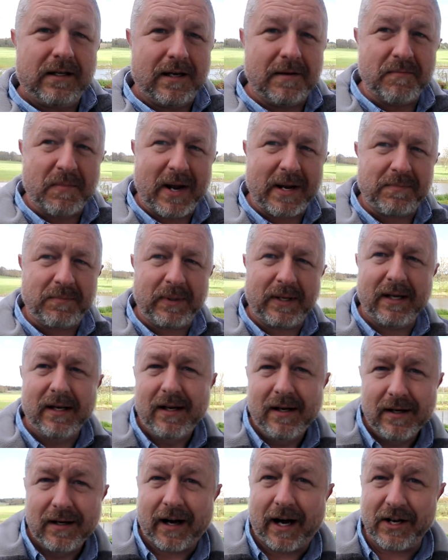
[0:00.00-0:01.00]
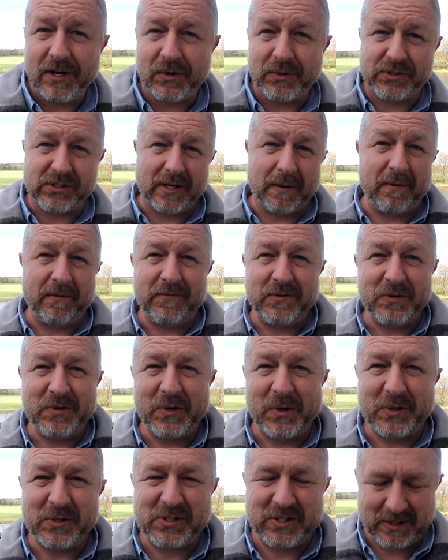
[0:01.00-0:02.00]
It might be. I know some of you
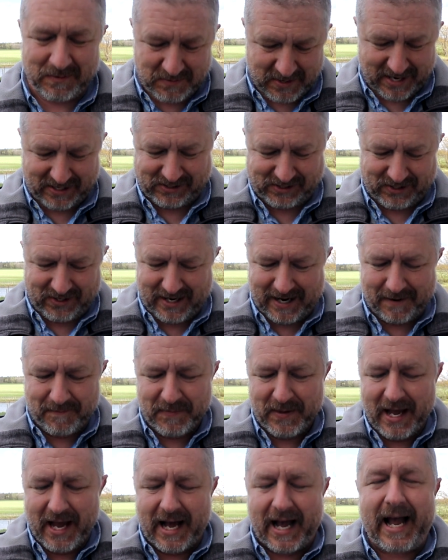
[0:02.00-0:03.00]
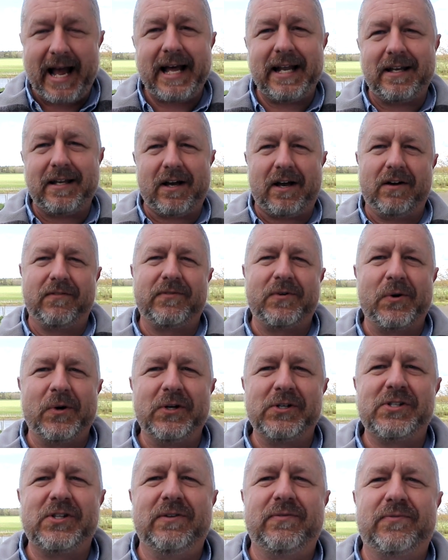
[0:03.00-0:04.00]
noticed them yesterday. And of
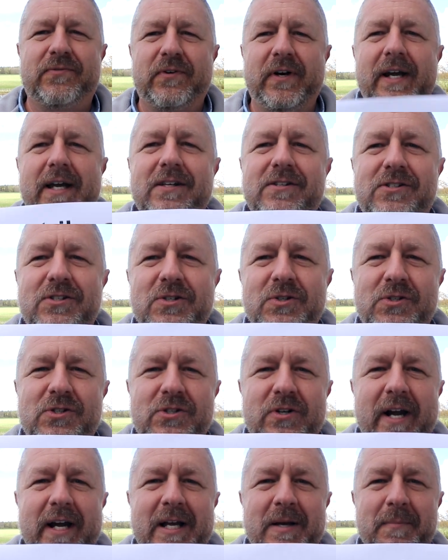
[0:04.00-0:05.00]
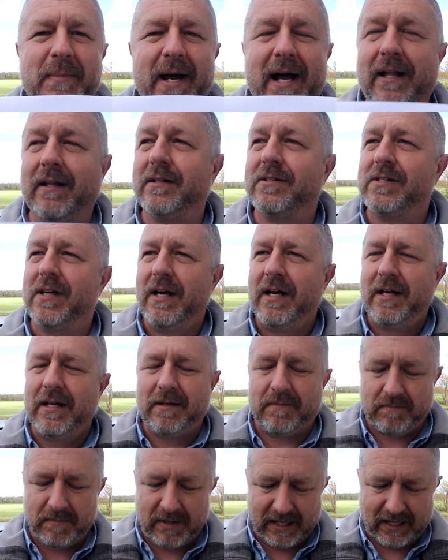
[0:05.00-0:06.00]
course, the phrase to strike a balance
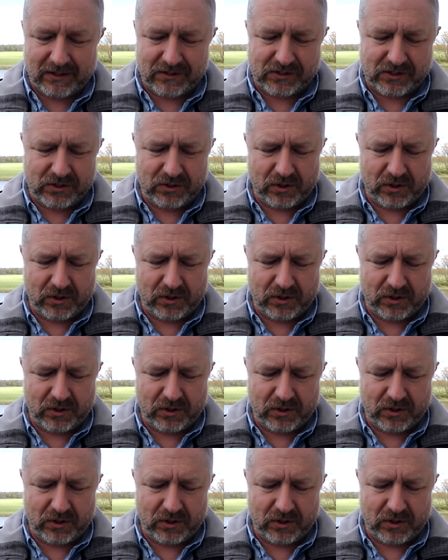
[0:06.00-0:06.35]
means